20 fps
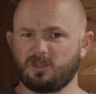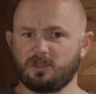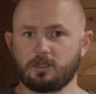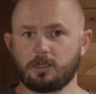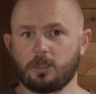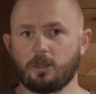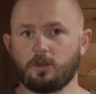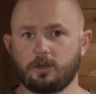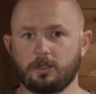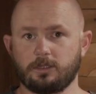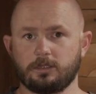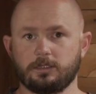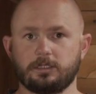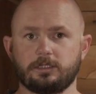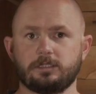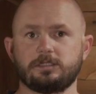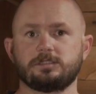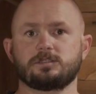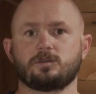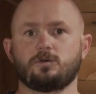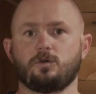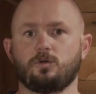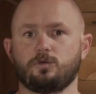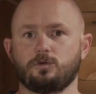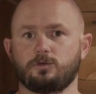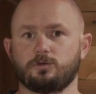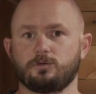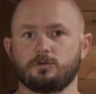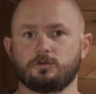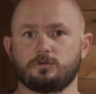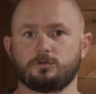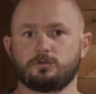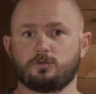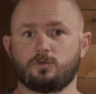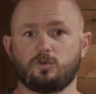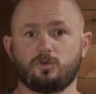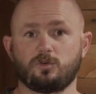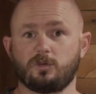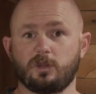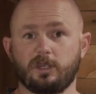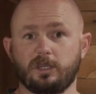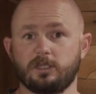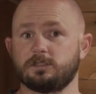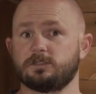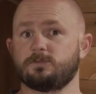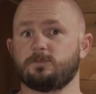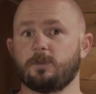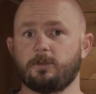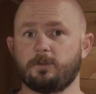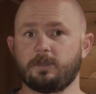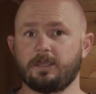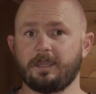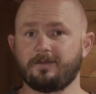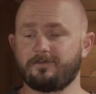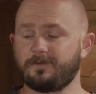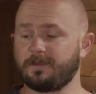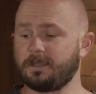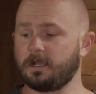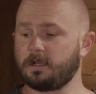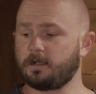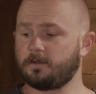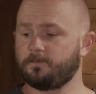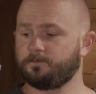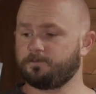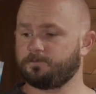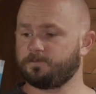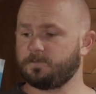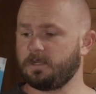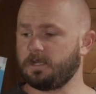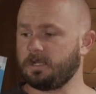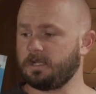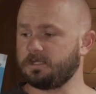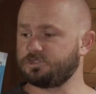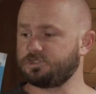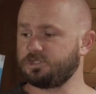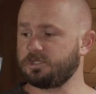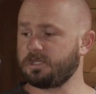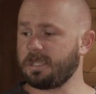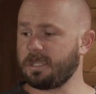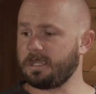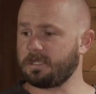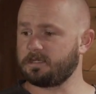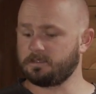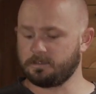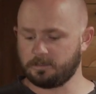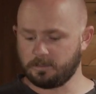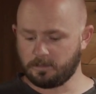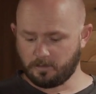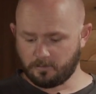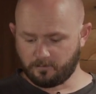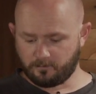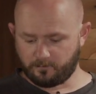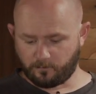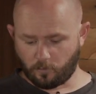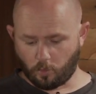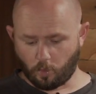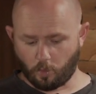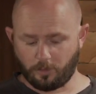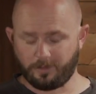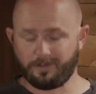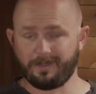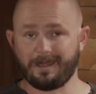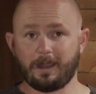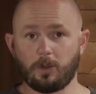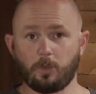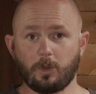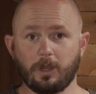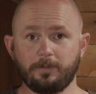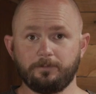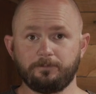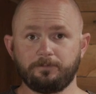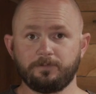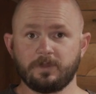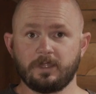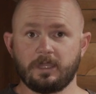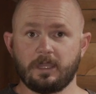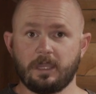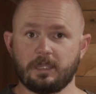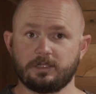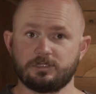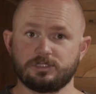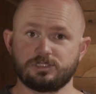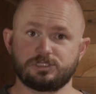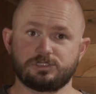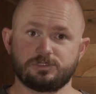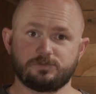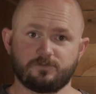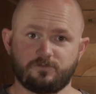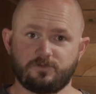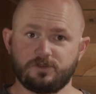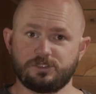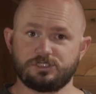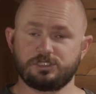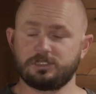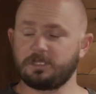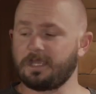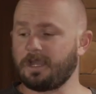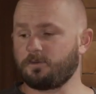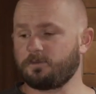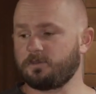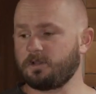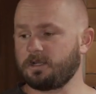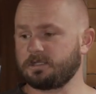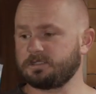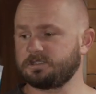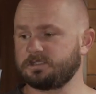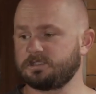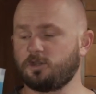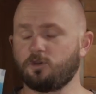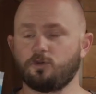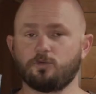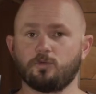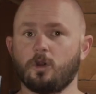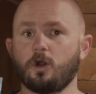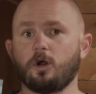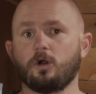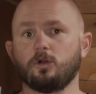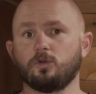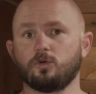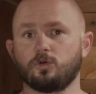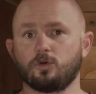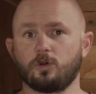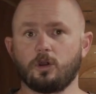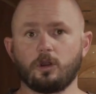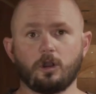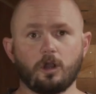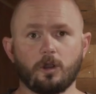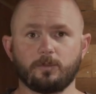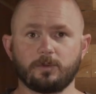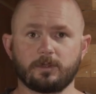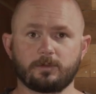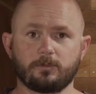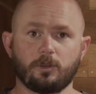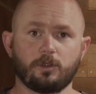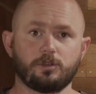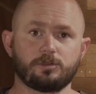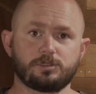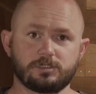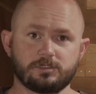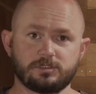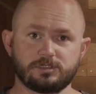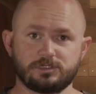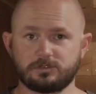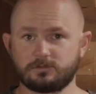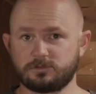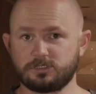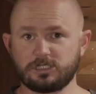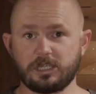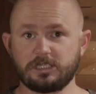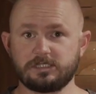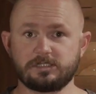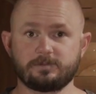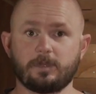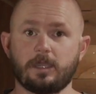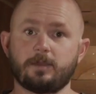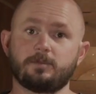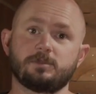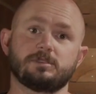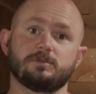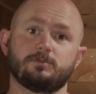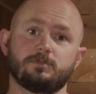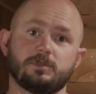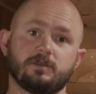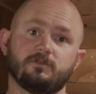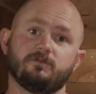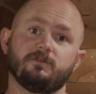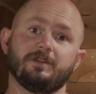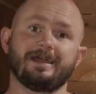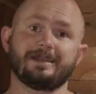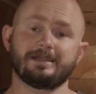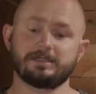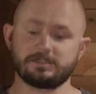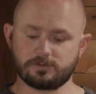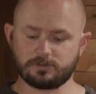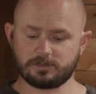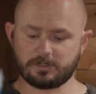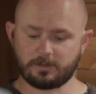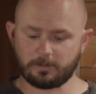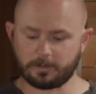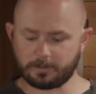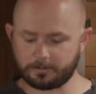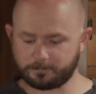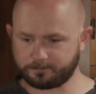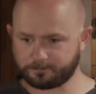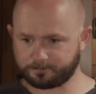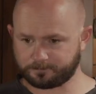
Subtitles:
at going at least quarter ounce, maybe heavier jig head for that one, and just fishing that with like a slow roll or a hopping motion, chasing maybe some bigger flatties or something.